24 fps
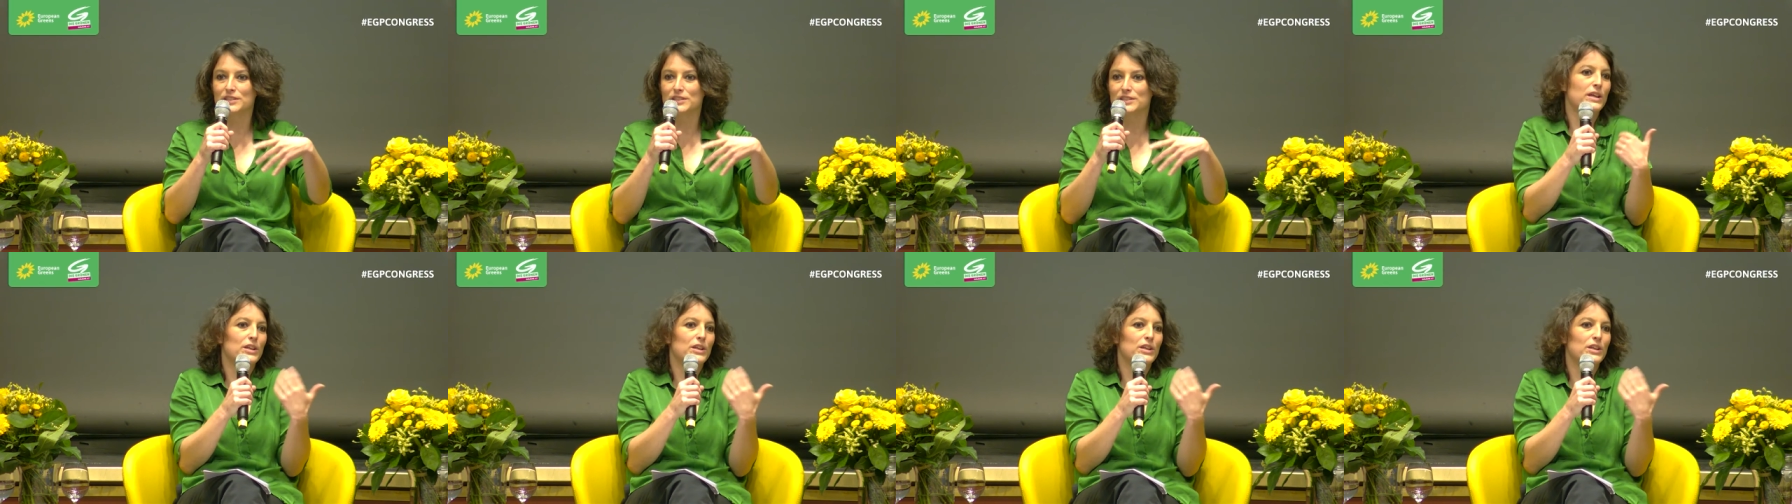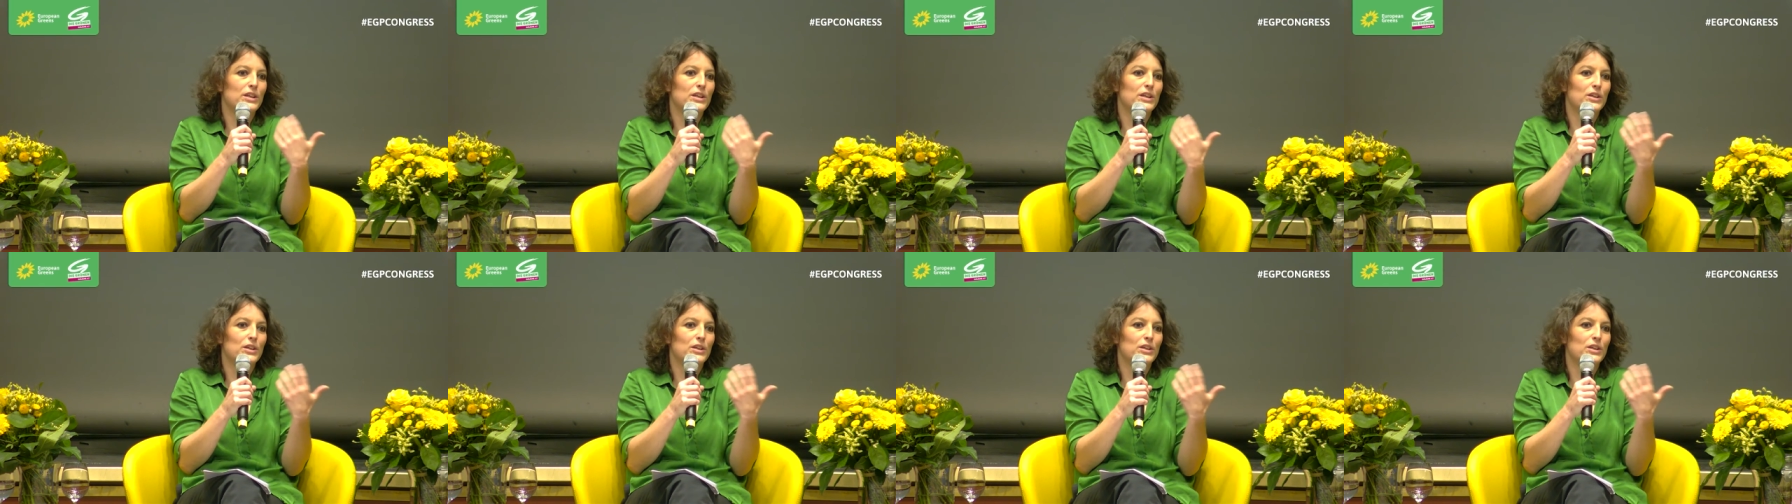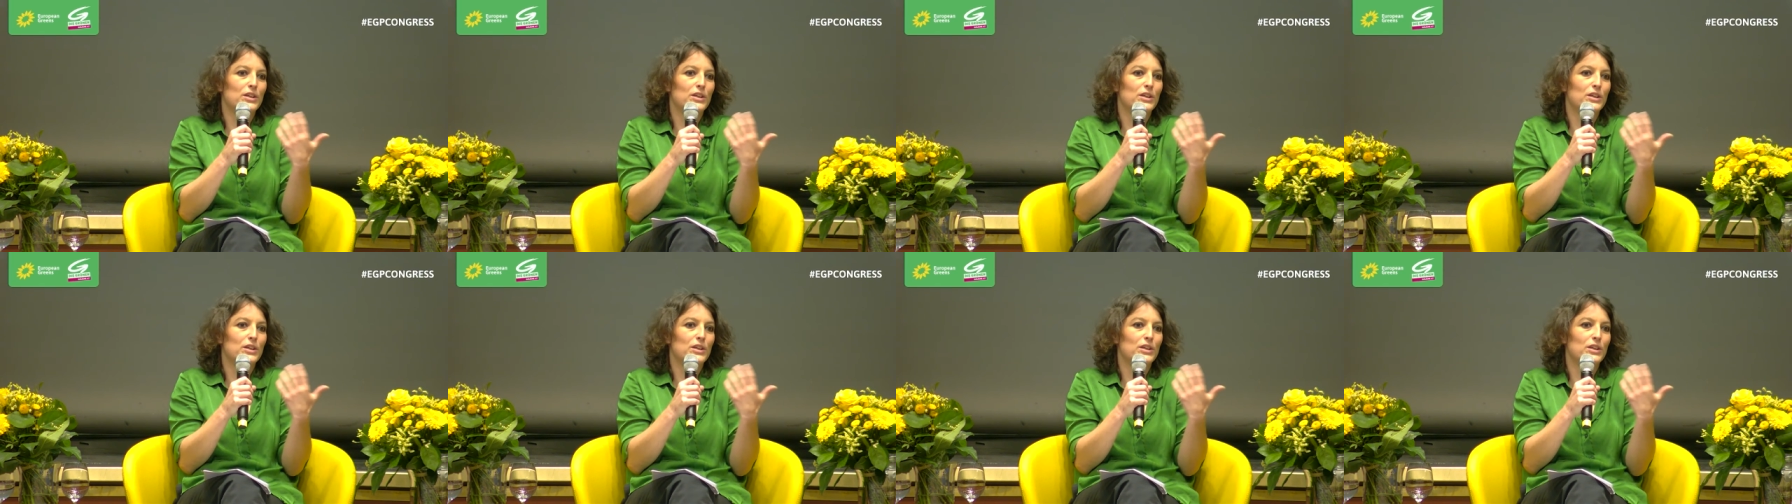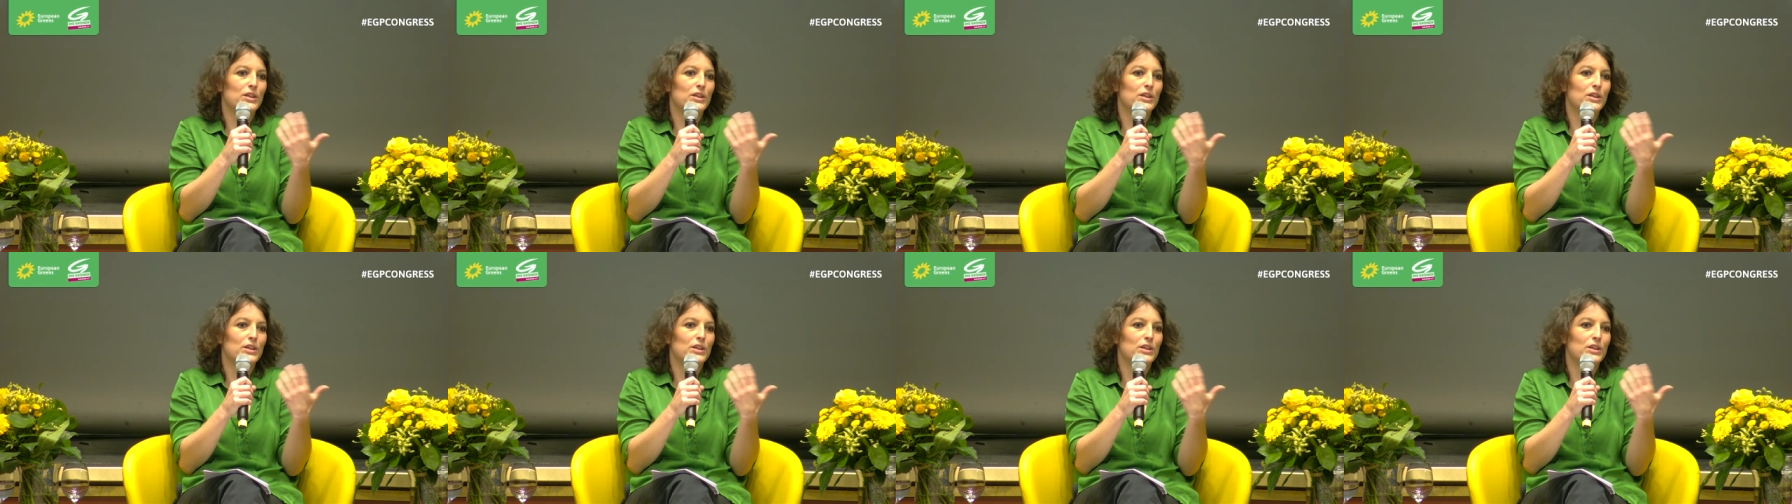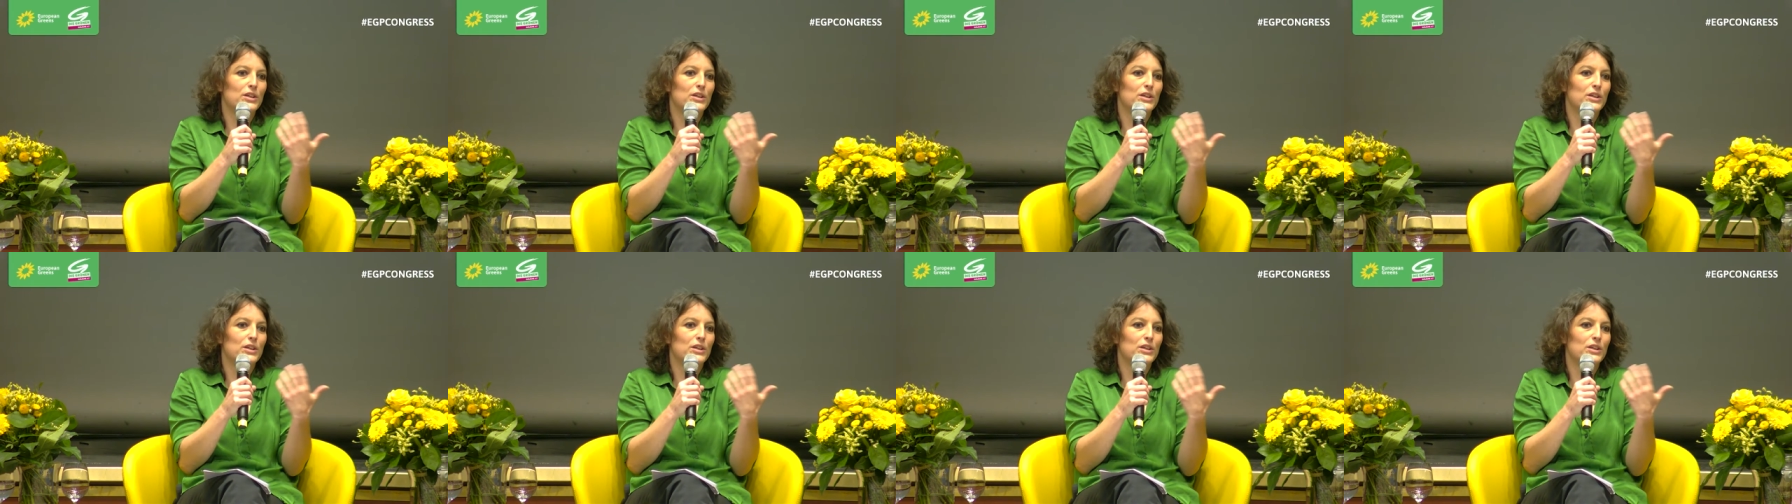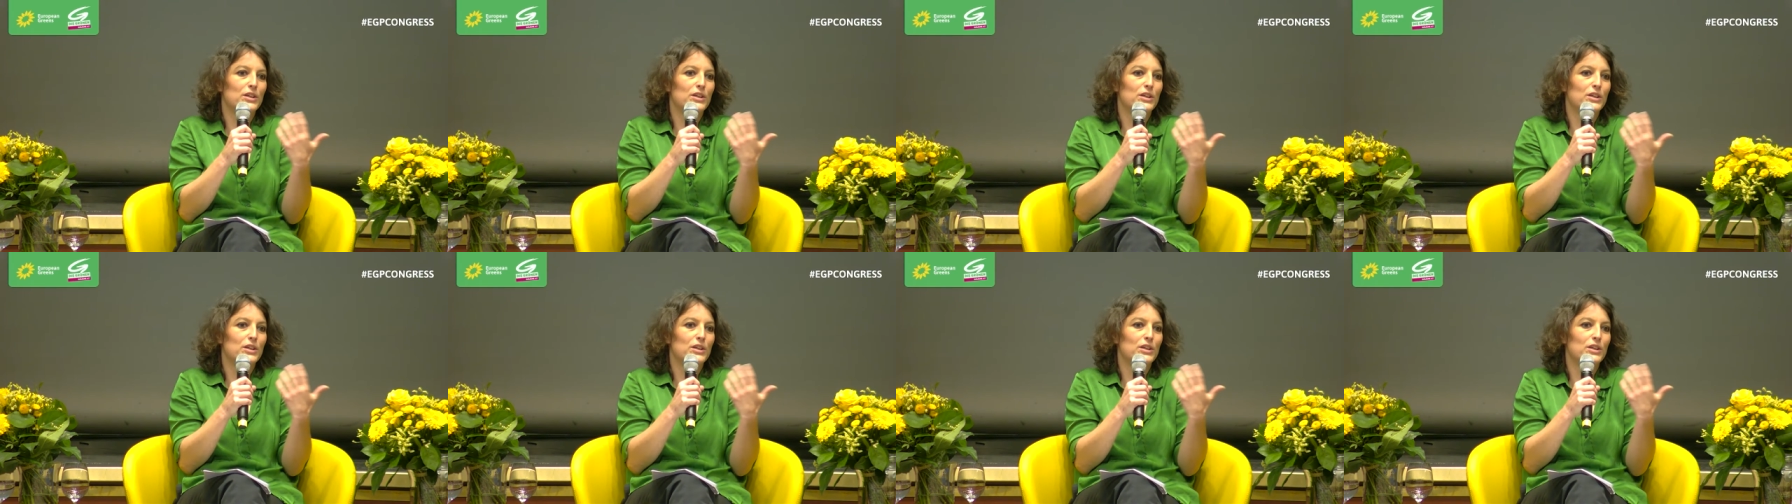we know that, okay, it's not going to
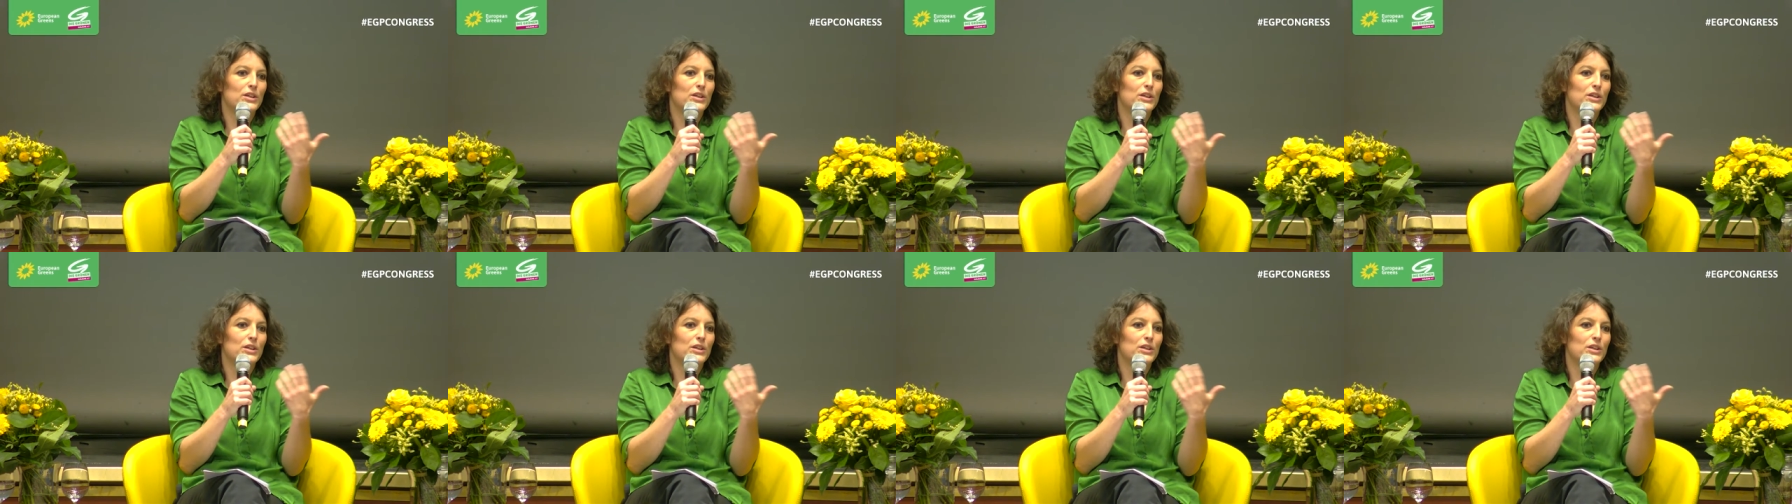work.